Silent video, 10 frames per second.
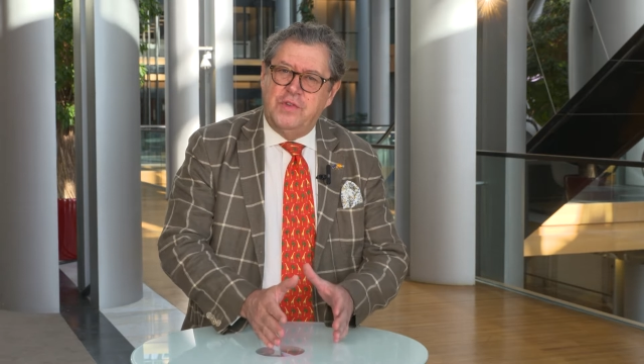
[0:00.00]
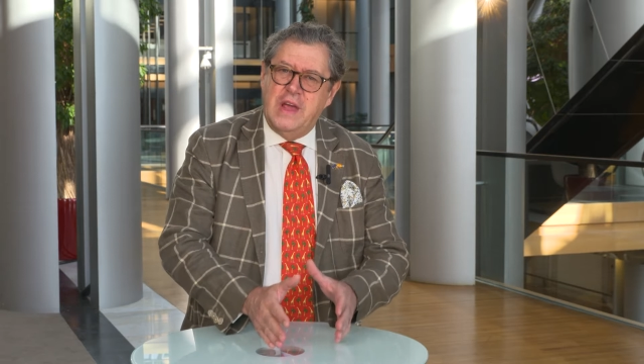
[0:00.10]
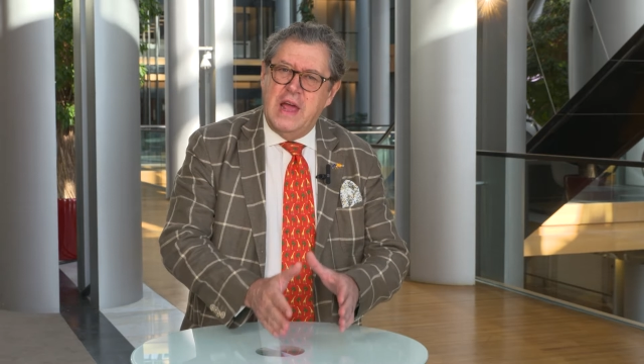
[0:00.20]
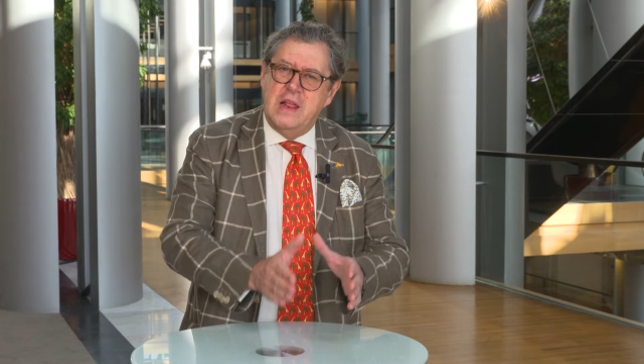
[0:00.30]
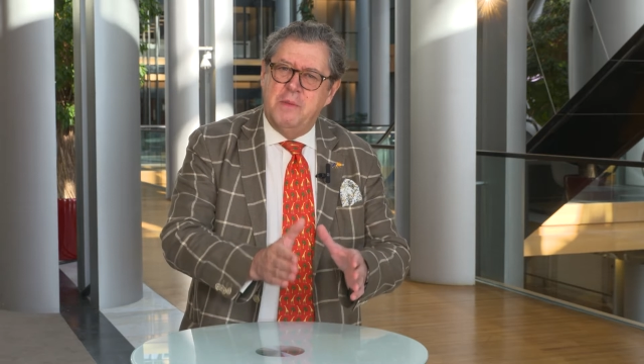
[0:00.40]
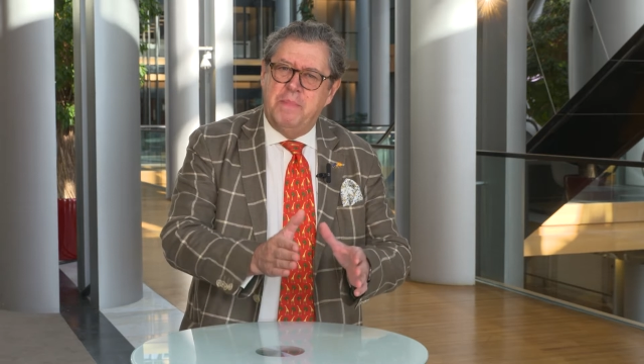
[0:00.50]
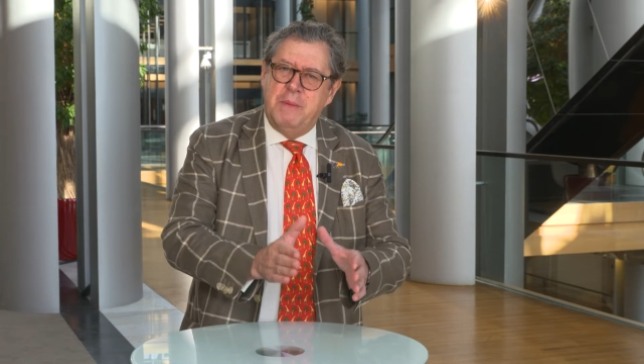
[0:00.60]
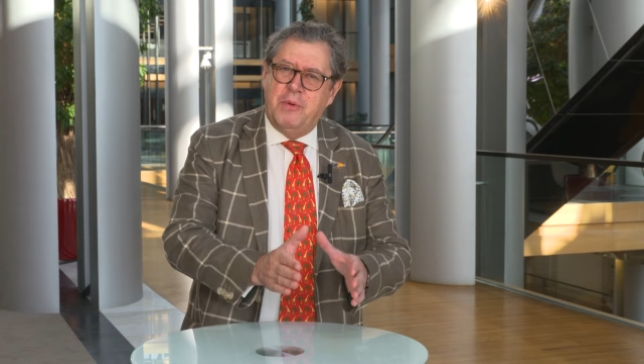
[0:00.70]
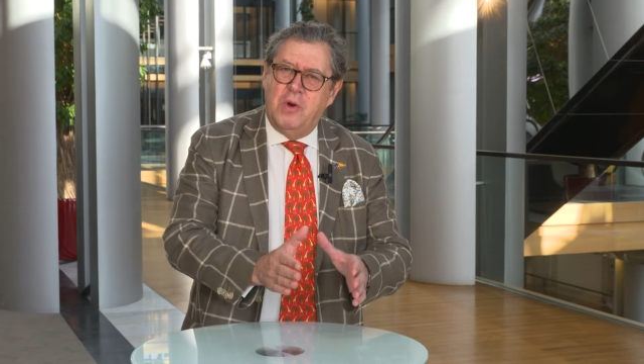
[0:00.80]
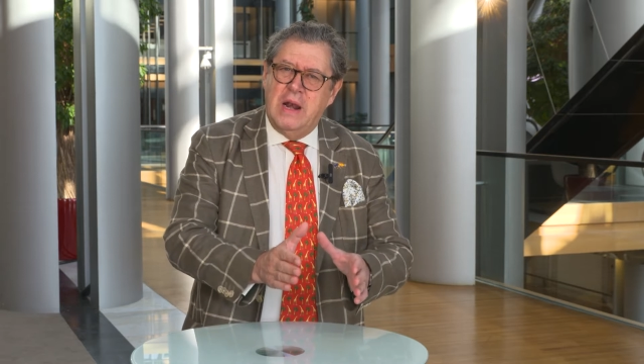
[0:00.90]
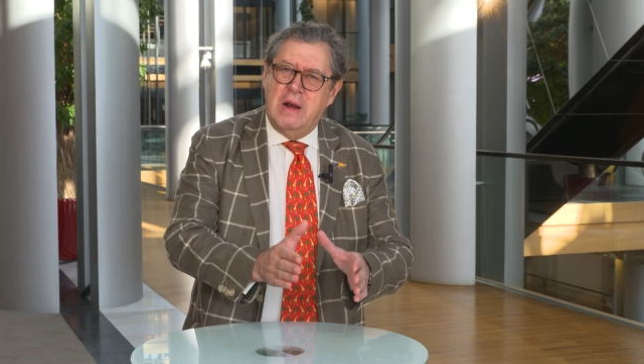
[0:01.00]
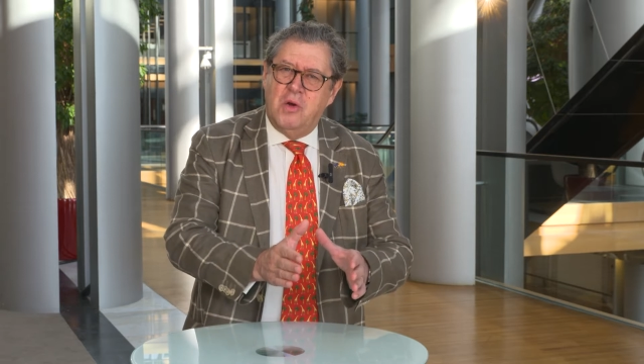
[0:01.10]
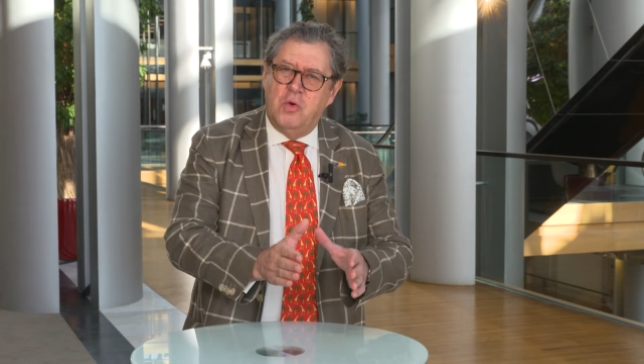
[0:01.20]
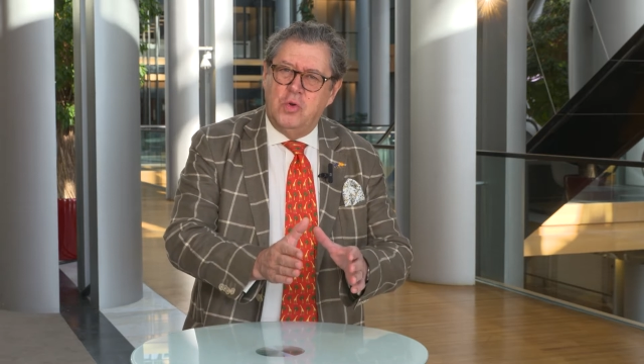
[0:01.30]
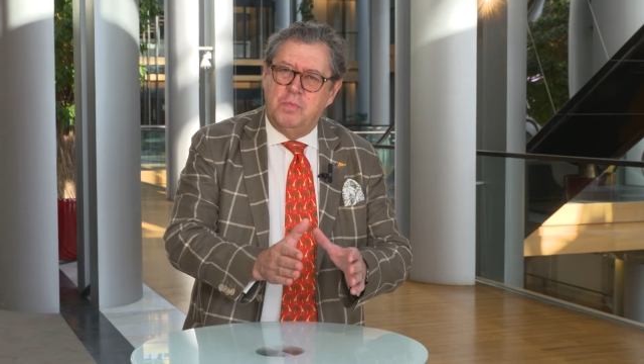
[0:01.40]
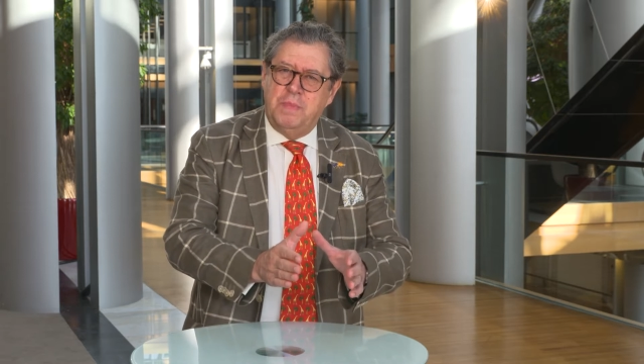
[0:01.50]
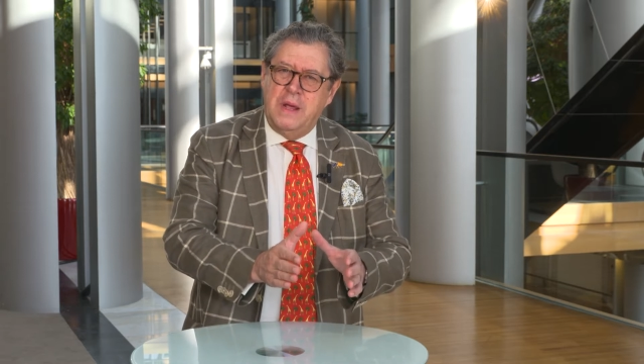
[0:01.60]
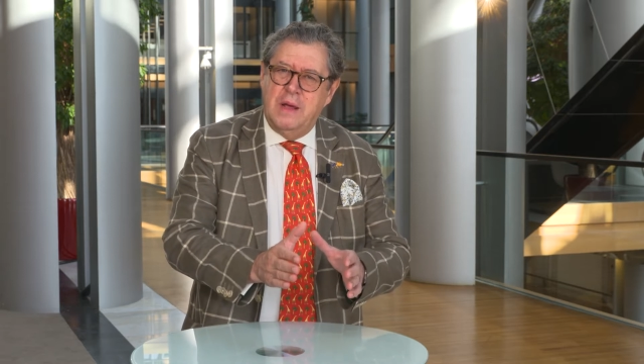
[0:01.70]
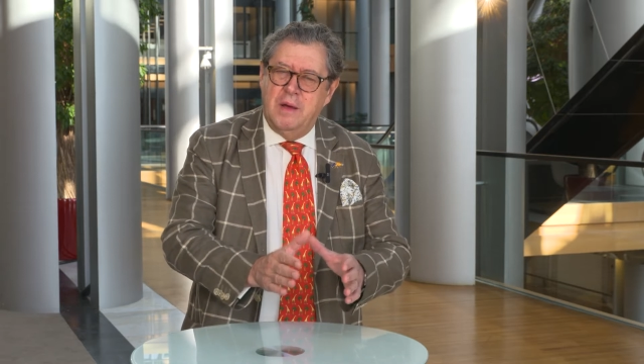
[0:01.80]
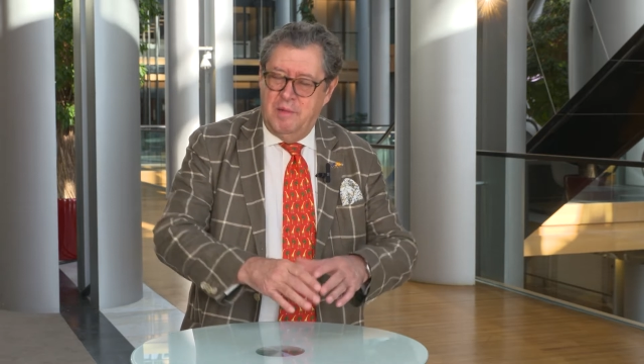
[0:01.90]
say, people could be,